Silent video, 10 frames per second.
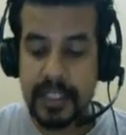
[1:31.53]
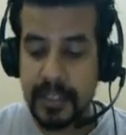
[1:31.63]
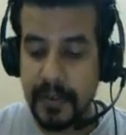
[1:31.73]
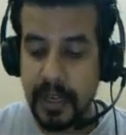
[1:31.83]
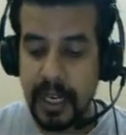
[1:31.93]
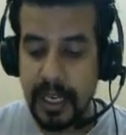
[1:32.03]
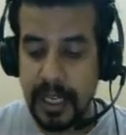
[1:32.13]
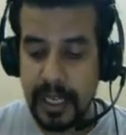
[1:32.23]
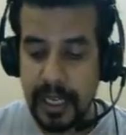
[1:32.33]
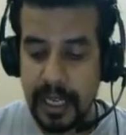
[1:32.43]
So first of
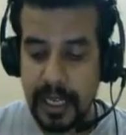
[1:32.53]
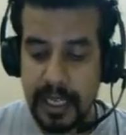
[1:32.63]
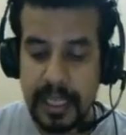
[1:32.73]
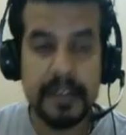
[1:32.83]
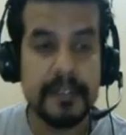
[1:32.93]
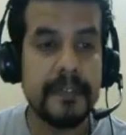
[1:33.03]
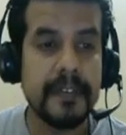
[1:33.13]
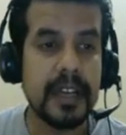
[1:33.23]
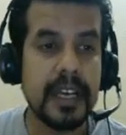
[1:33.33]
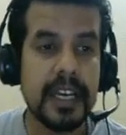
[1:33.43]
all,
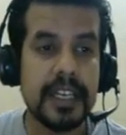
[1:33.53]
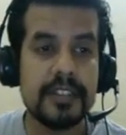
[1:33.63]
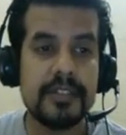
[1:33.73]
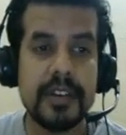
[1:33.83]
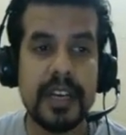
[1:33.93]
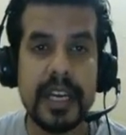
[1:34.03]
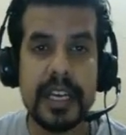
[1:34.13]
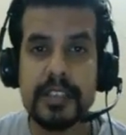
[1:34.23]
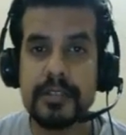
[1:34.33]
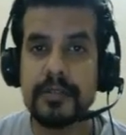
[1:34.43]
if I
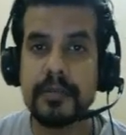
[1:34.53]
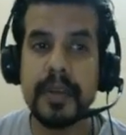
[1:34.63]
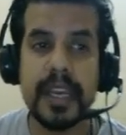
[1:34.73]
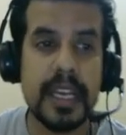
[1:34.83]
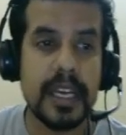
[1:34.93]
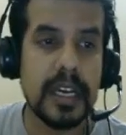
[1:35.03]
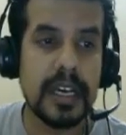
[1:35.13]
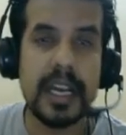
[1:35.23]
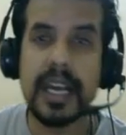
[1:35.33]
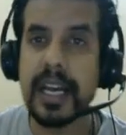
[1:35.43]
try to make
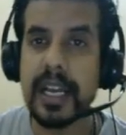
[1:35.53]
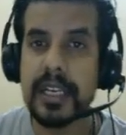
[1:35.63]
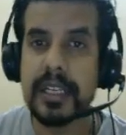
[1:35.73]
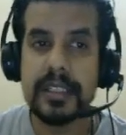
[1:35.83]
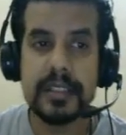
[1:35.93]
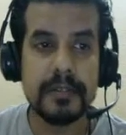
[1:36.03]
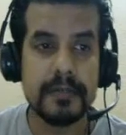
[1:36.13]
an ad,